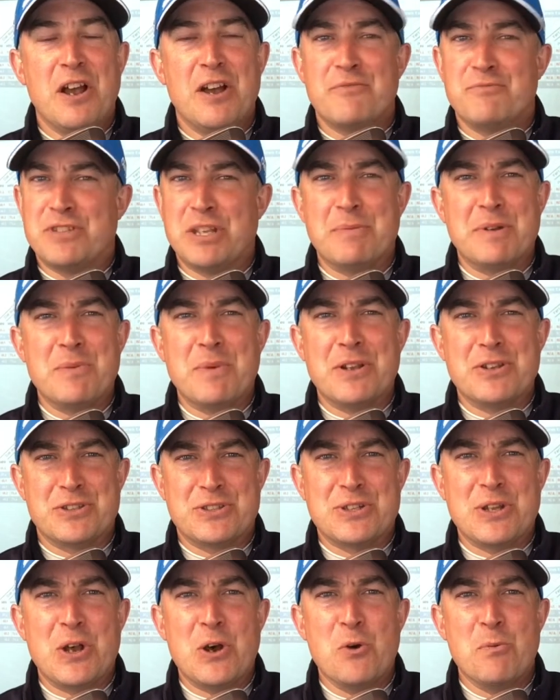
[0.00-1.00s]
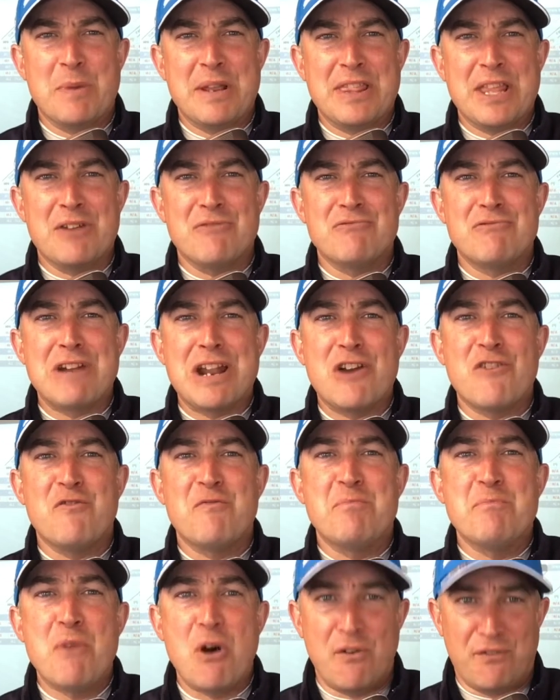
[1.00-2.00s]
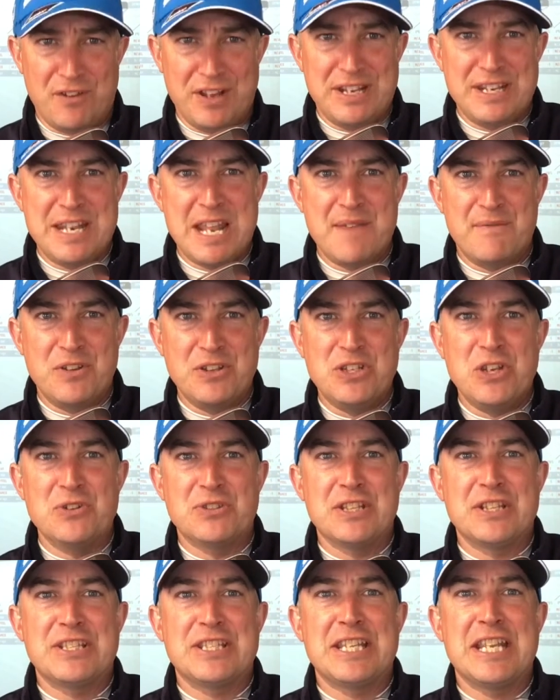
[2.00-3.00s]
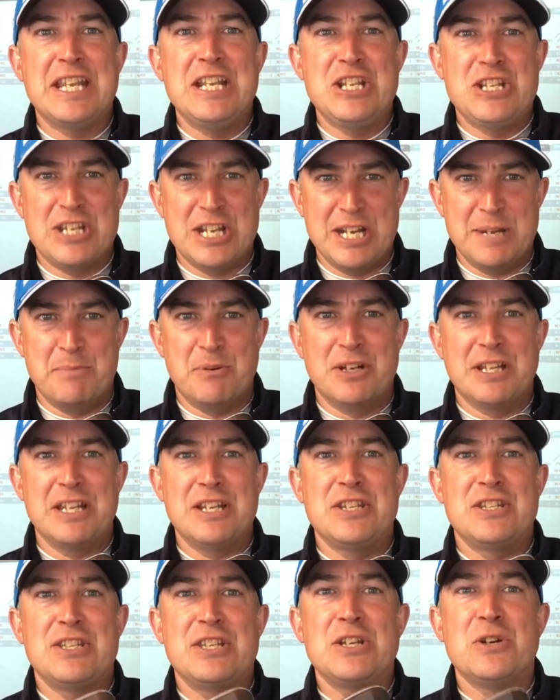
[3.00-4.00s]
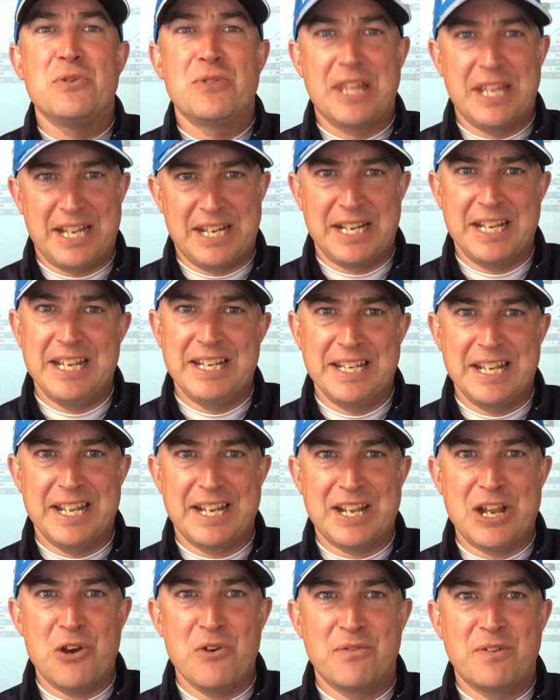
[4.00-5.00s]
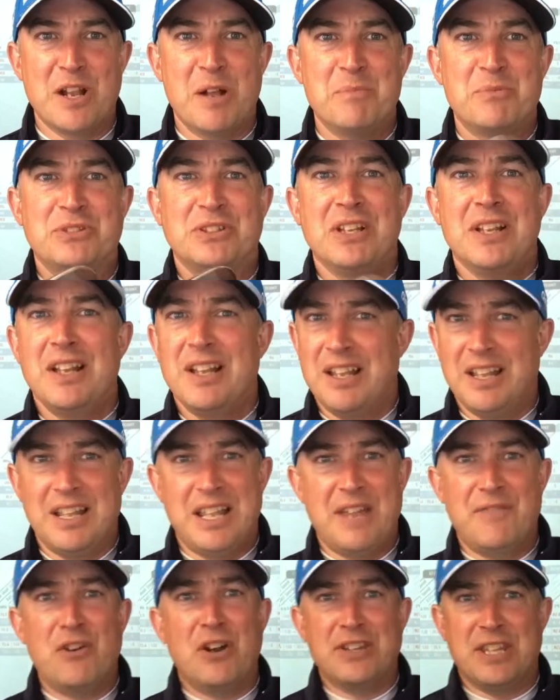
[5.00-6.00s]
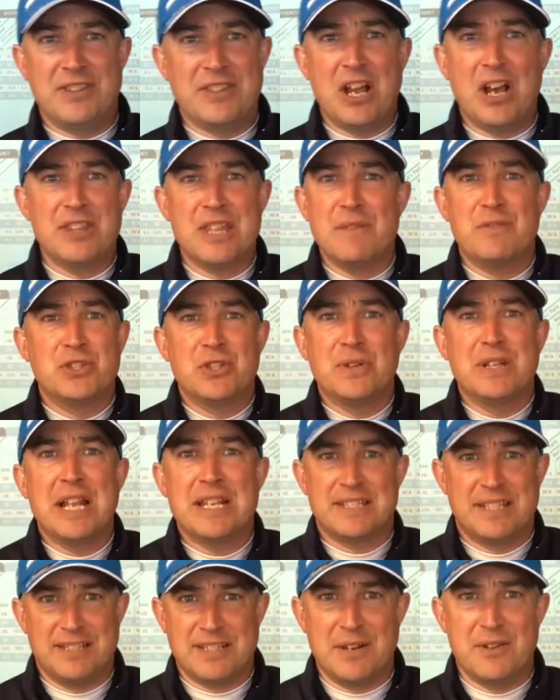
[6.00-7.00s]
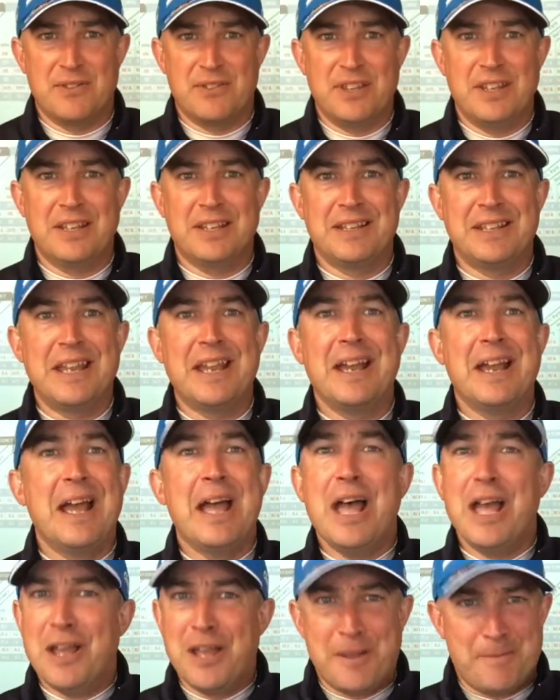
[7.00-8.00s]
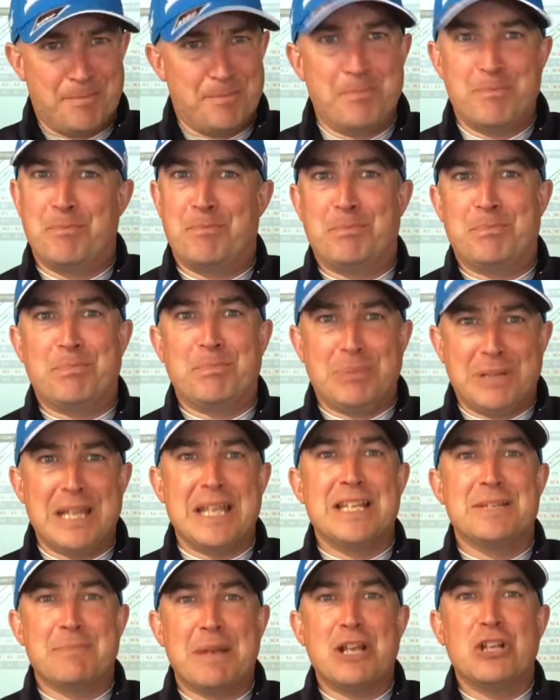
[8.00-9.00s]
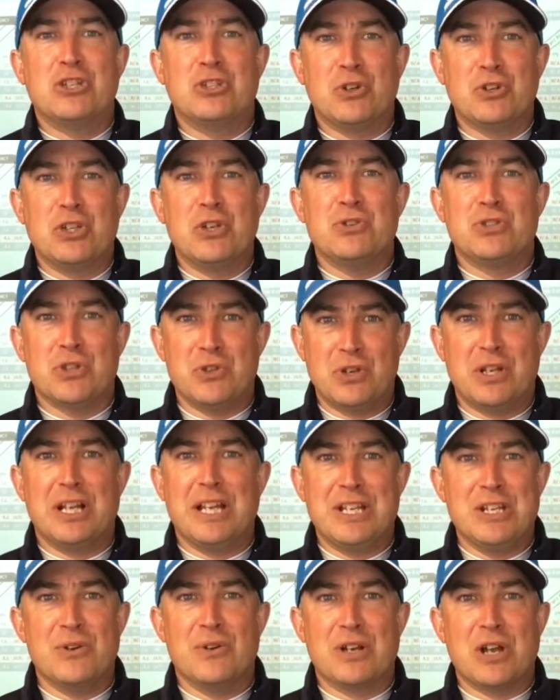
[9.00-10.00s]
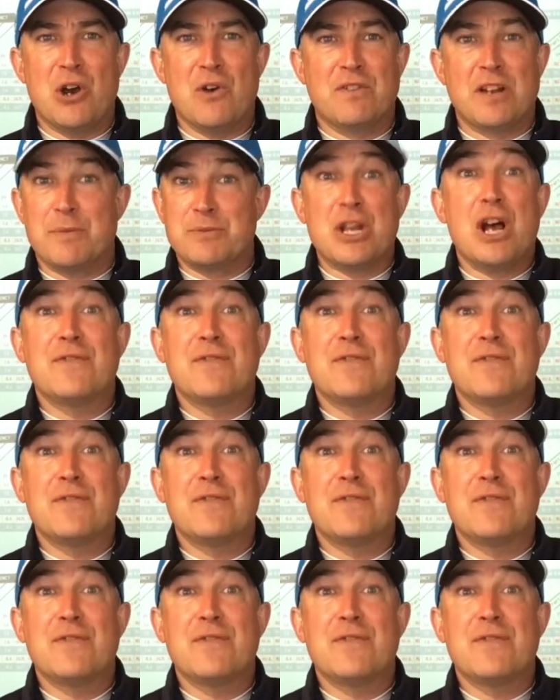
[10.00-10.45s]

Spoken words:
Somebody once told me that Ralph Moffat never used to teach anybody until they clean their golf clubs. If I did that, I'd never do a lesson, I don't think. Yeah. Please make sure you do clean your golf clubs.